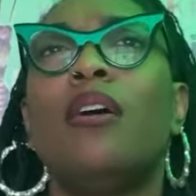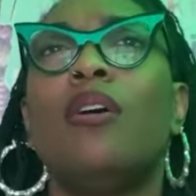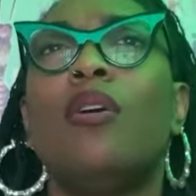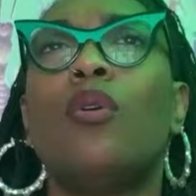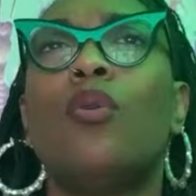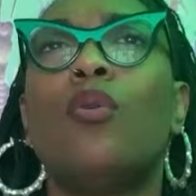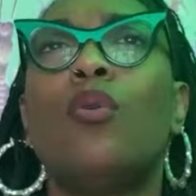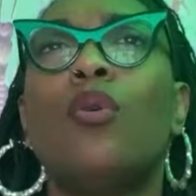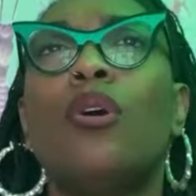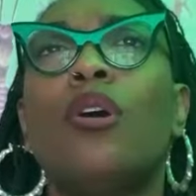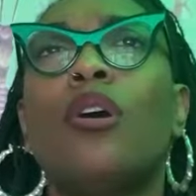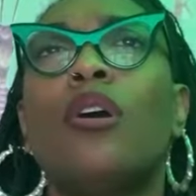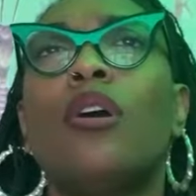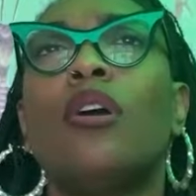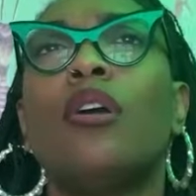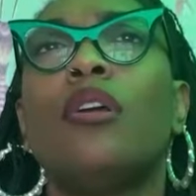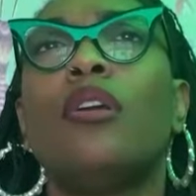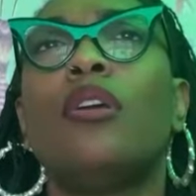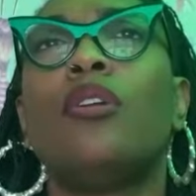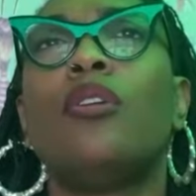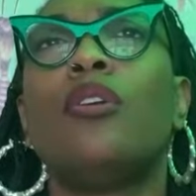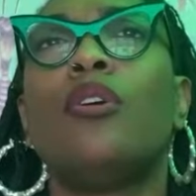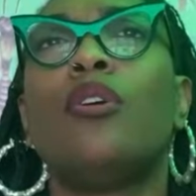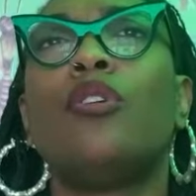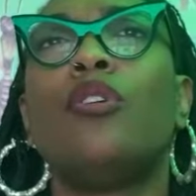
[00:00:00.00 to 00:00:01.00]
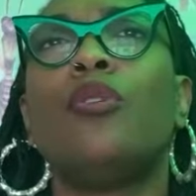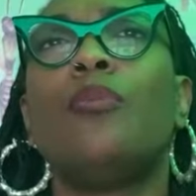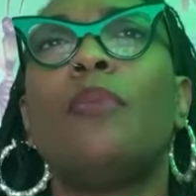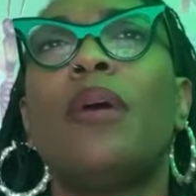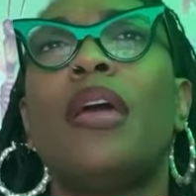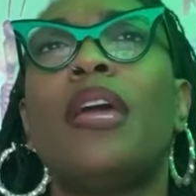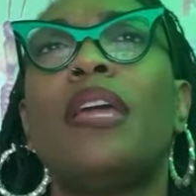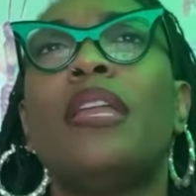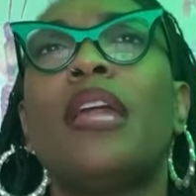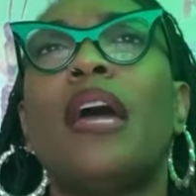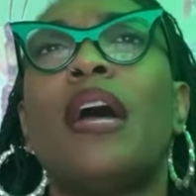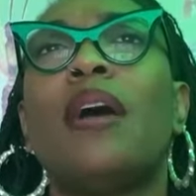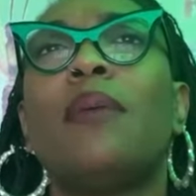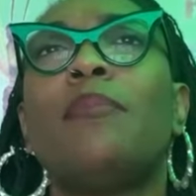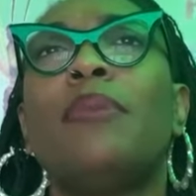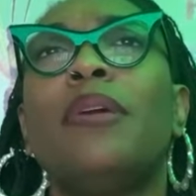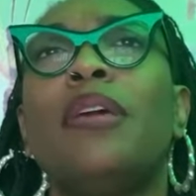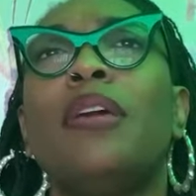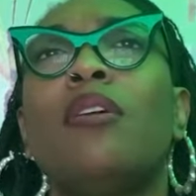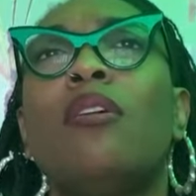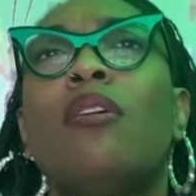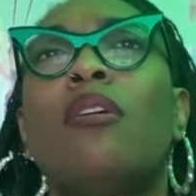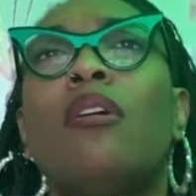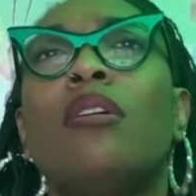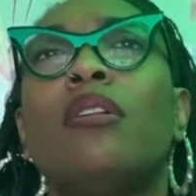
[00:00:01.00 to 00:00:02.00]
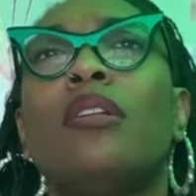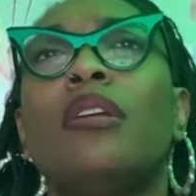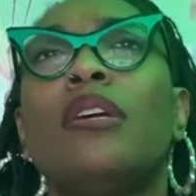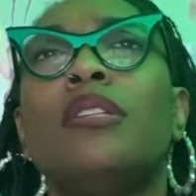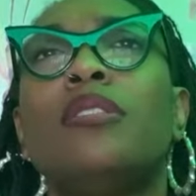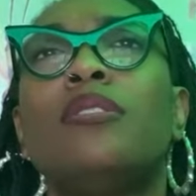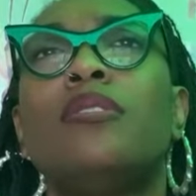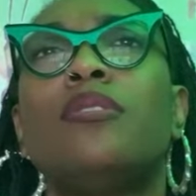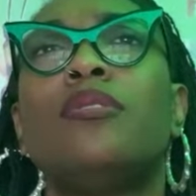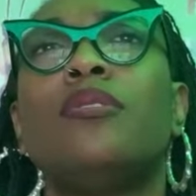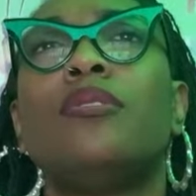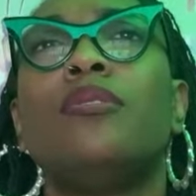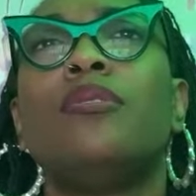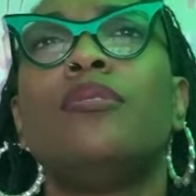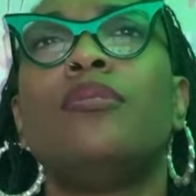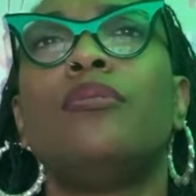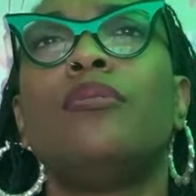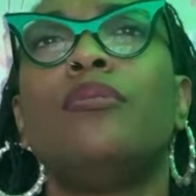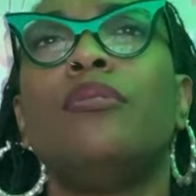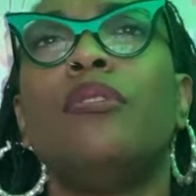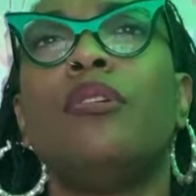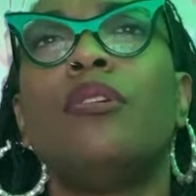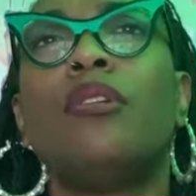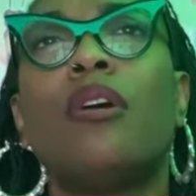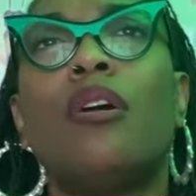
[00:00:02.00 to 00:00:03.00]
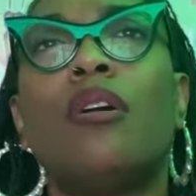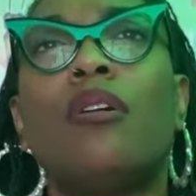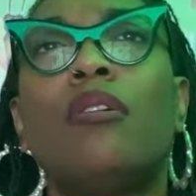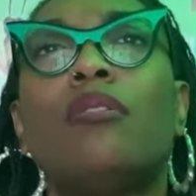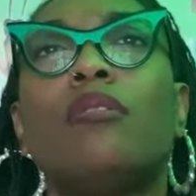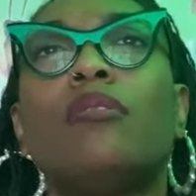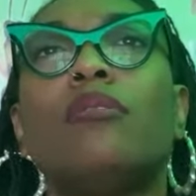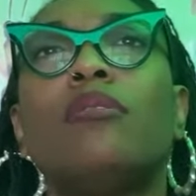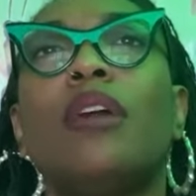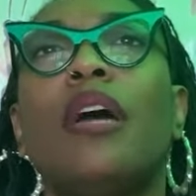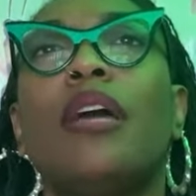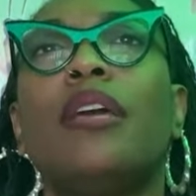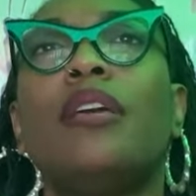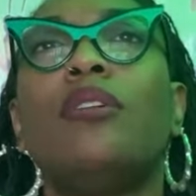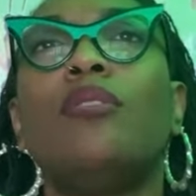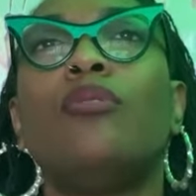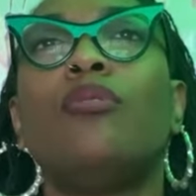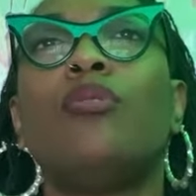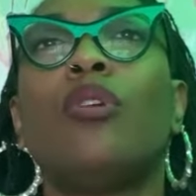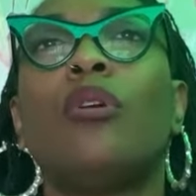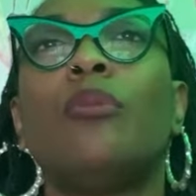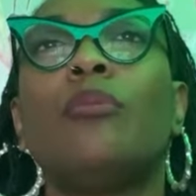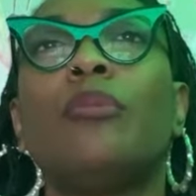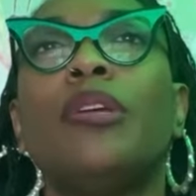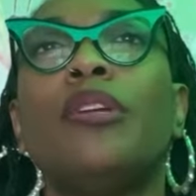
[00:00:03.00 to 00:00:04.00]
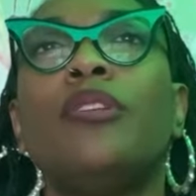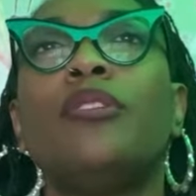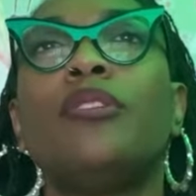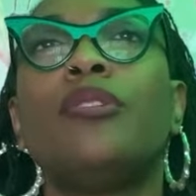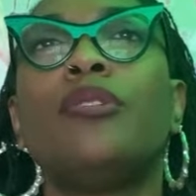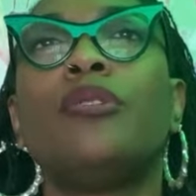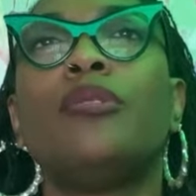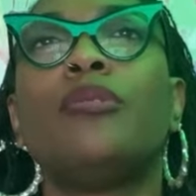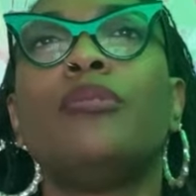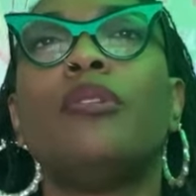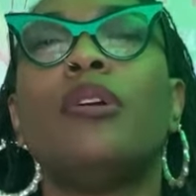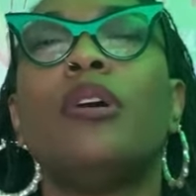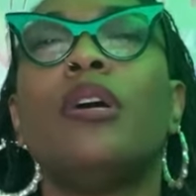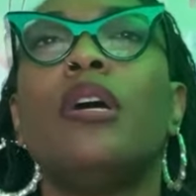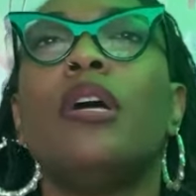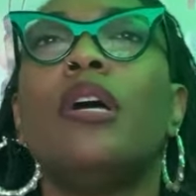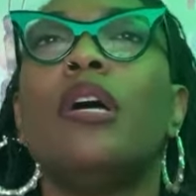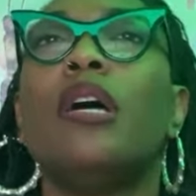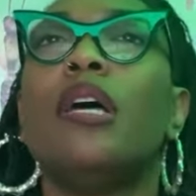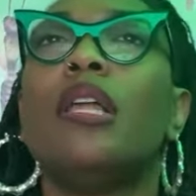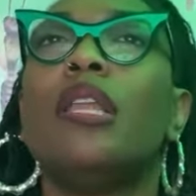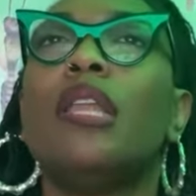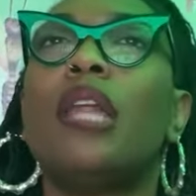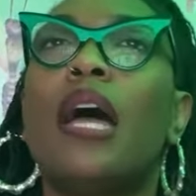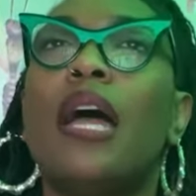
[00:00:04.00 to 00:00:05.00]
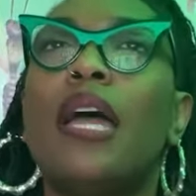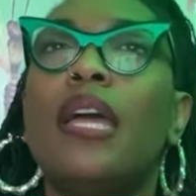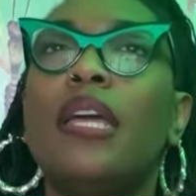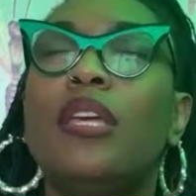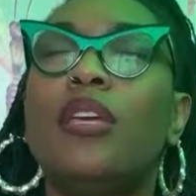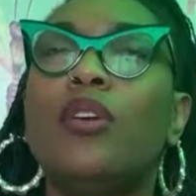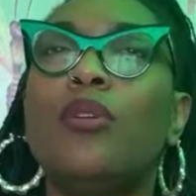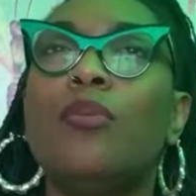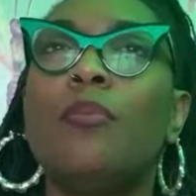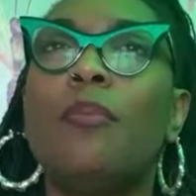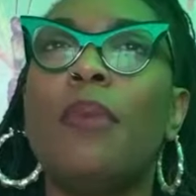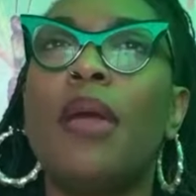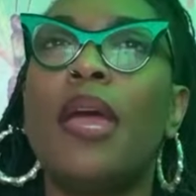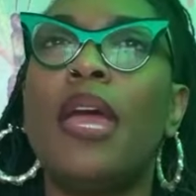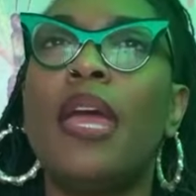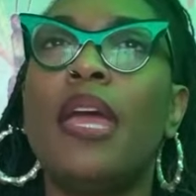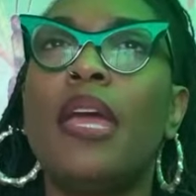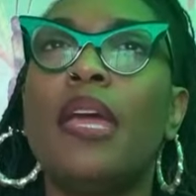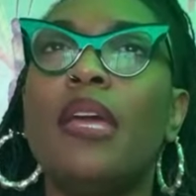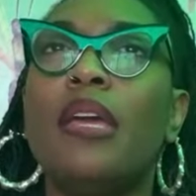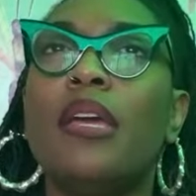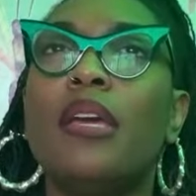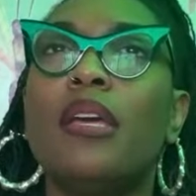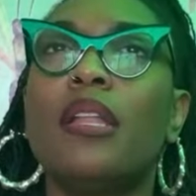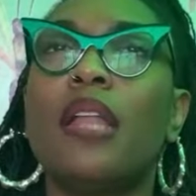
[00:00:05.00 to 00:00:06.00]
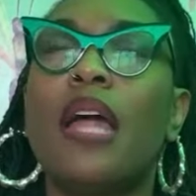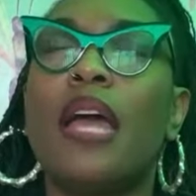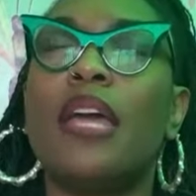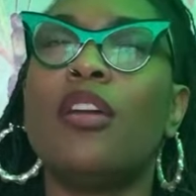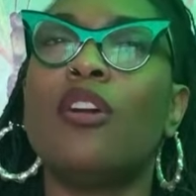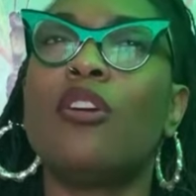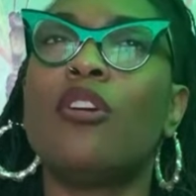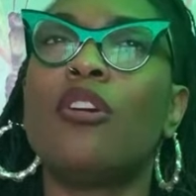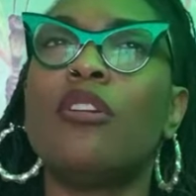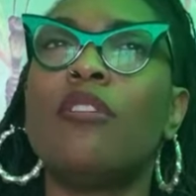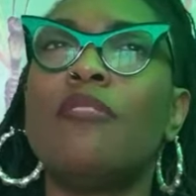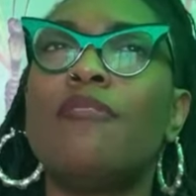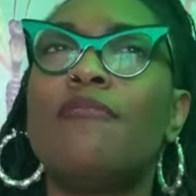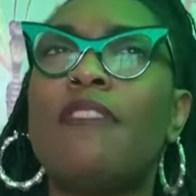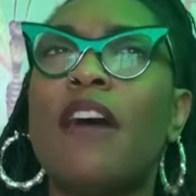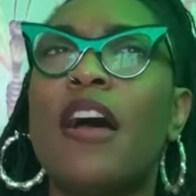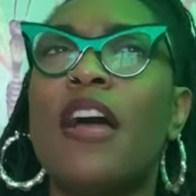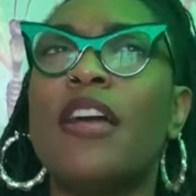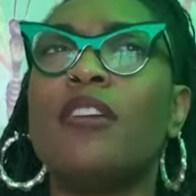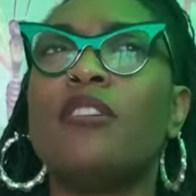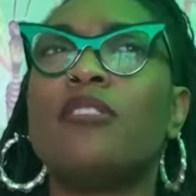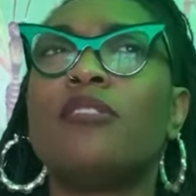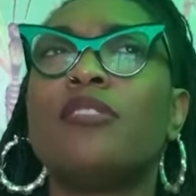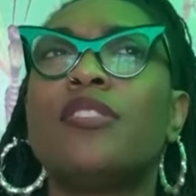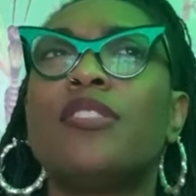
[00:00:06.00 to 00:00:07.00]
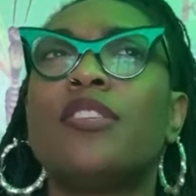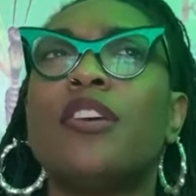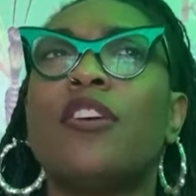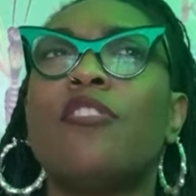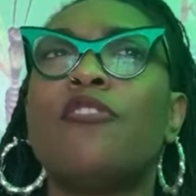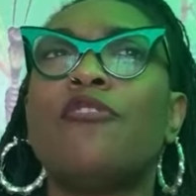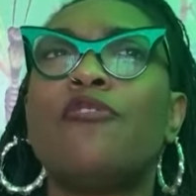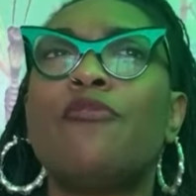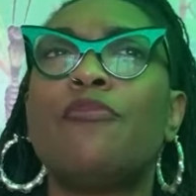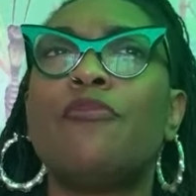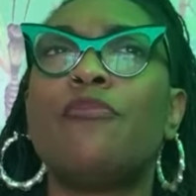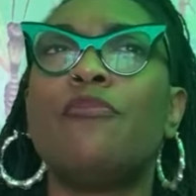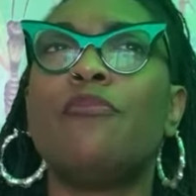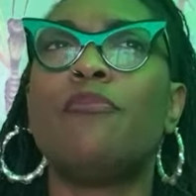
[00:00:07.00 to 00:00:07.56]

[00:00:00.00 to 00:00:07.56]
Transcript: or, you know, you may not be all into, you know, like you normally do, like you may, like you're going to find yourself